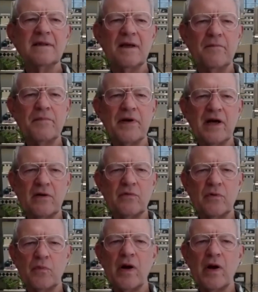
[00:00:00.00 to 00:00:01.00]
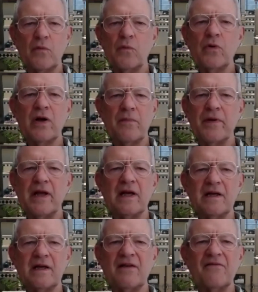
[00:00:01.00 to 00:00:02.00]
compared with what it would have
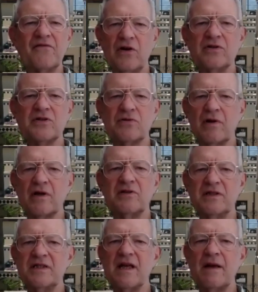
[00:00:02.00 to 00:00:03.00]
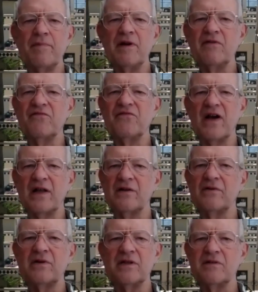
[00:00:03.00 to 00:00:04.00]
been if our instructions had been
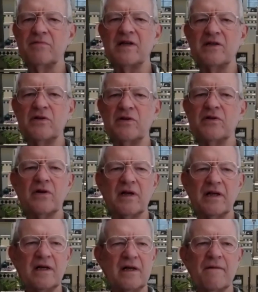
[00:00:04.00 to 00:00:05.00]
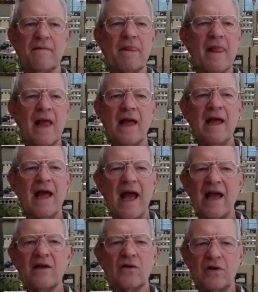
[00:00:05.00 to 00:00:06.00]
followed, as mentioned earlier,
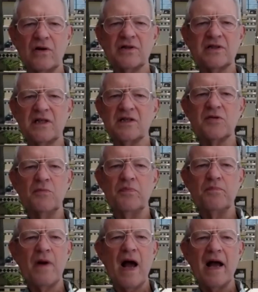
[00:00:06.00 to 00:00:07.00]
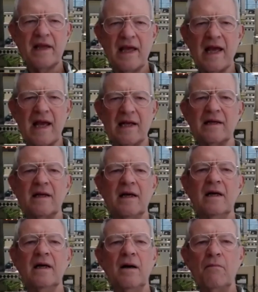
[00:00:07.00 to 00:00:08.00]
had cost us, again,
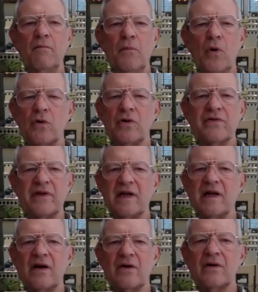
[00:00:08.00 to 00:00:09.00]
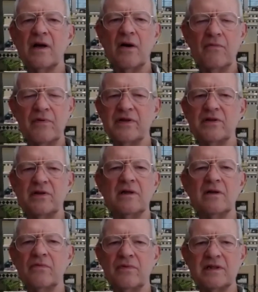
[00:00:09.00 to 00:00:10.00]
more than our
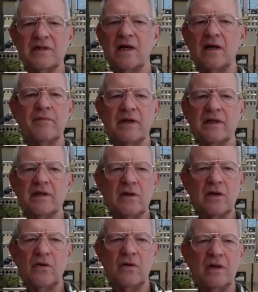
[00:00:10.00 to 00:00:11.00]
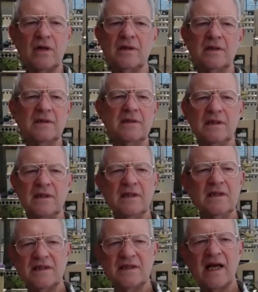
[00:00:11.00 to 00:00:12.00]
original retirement goal.
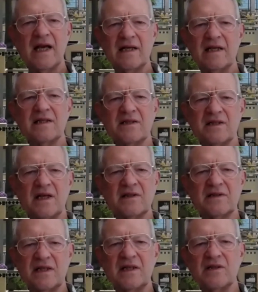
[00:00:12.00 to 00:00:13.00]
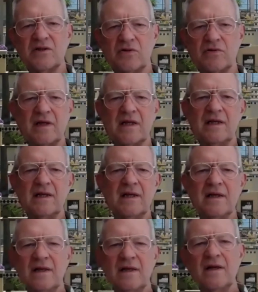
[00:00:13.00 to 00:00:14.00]
To add insult to injury,
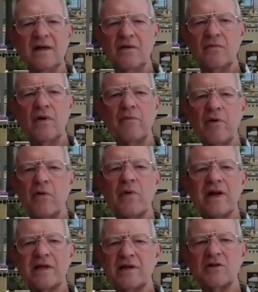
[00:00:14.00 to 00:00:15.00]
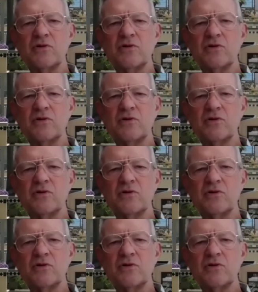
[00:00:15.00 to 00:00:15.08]
when we went to